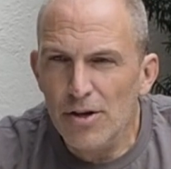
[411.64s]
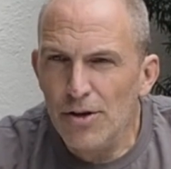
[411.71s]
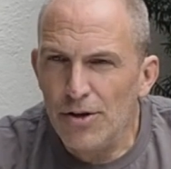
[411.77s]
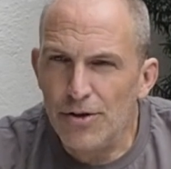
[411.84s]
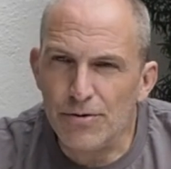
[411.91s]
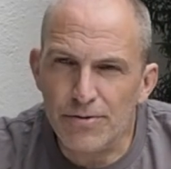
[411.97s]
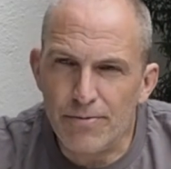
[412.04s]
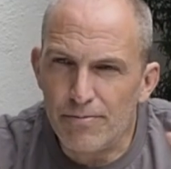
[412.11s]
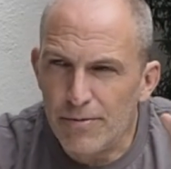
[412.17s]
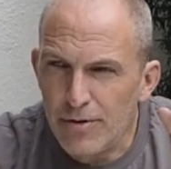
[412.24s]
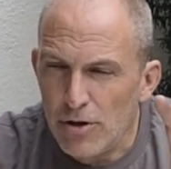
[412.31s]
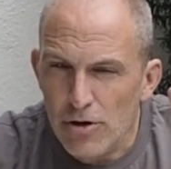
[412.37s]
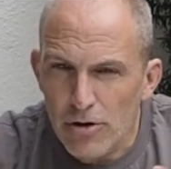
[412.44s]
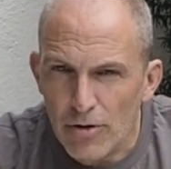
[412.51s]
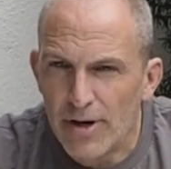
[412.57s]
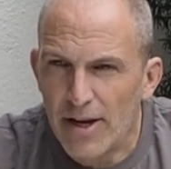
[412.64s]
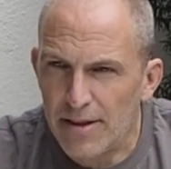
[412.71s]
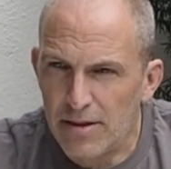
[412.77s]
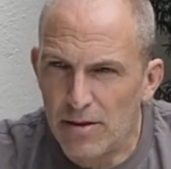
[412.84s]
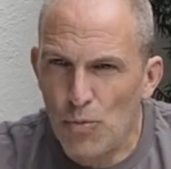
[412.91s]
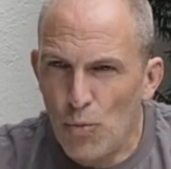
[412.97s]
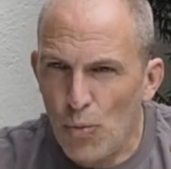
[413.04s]
you look at
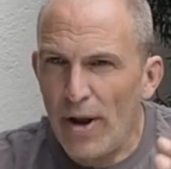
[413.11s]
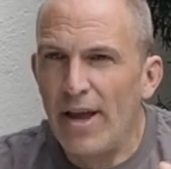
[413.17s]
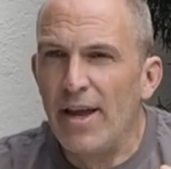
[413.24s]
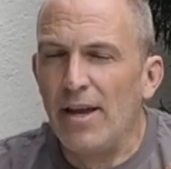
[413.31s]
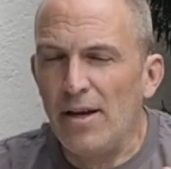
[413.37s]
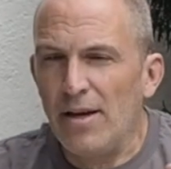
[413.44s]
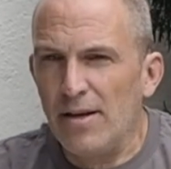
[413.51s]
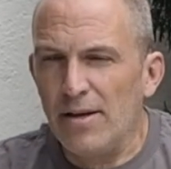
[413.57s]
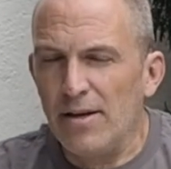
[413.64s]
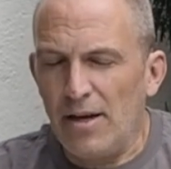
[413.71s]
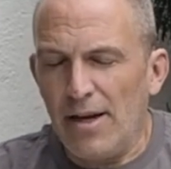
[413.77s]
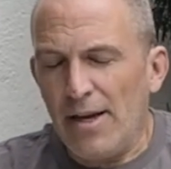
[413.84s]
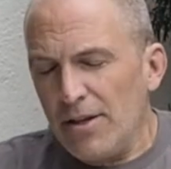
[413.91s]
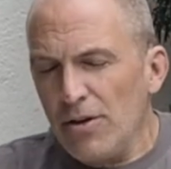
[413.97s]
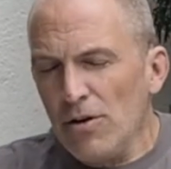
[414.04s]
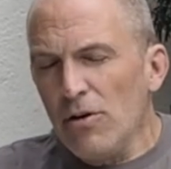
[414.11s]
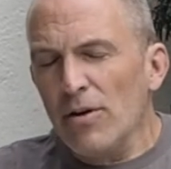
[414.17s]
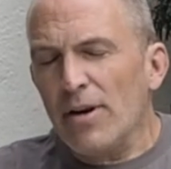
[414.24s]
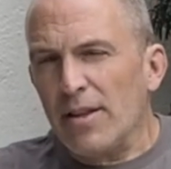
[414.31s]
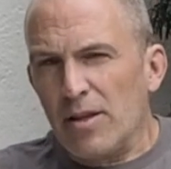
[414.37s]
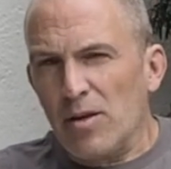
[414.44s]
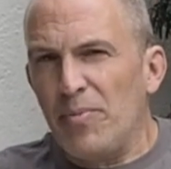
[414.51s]
the way, you look
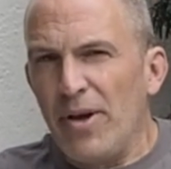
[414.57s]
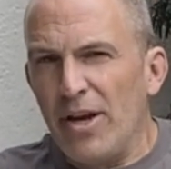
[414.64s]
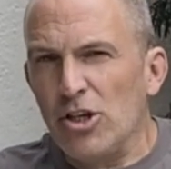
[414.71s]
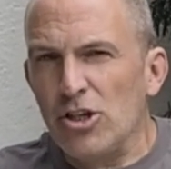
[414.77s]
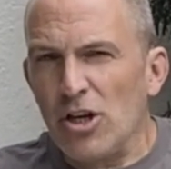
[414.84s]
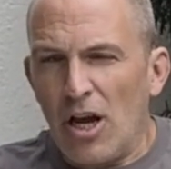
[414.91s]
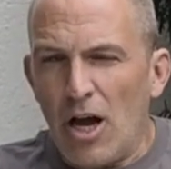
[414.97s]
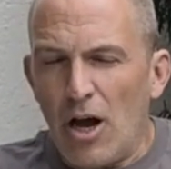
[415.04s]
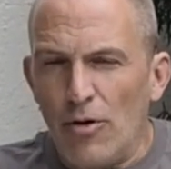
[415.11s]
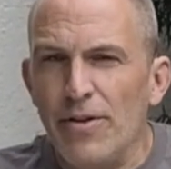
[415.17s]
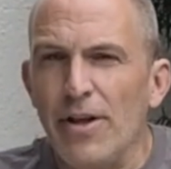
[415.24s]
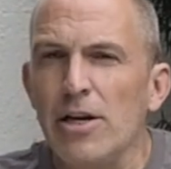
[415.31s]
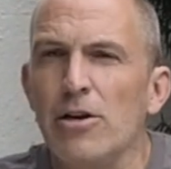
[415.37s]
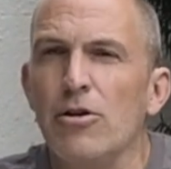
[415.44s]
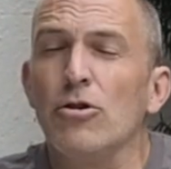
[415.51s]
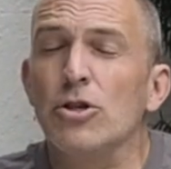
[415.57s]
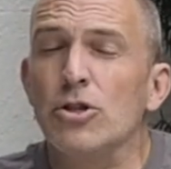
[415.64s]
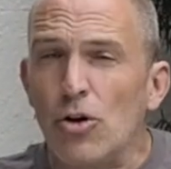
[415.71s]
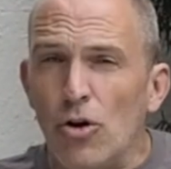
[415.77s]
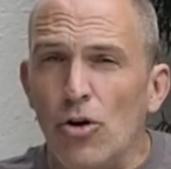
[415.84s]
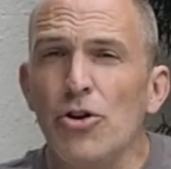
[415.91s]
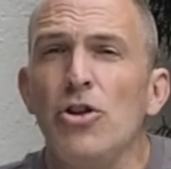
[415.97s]
at the picture, how that looks
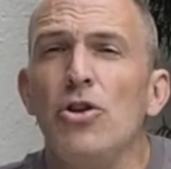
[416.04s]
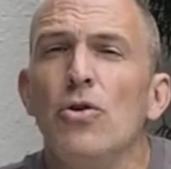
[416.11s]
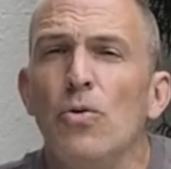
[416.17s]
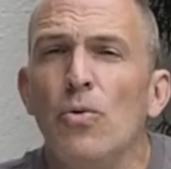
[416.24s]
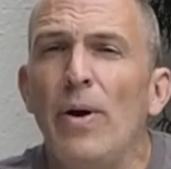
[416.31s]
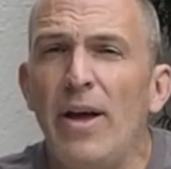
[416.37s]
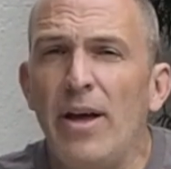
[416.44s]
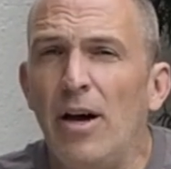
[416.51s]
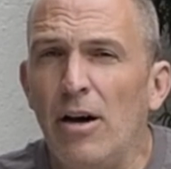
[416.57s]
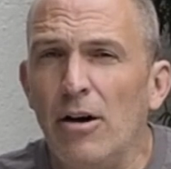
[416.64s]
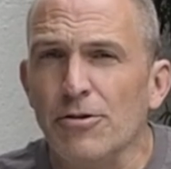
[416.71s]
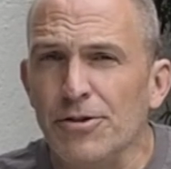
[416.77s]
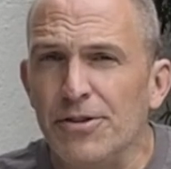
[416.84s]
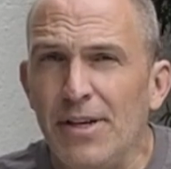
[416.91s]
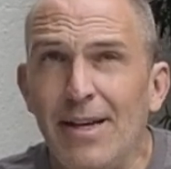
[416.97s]
on your way out.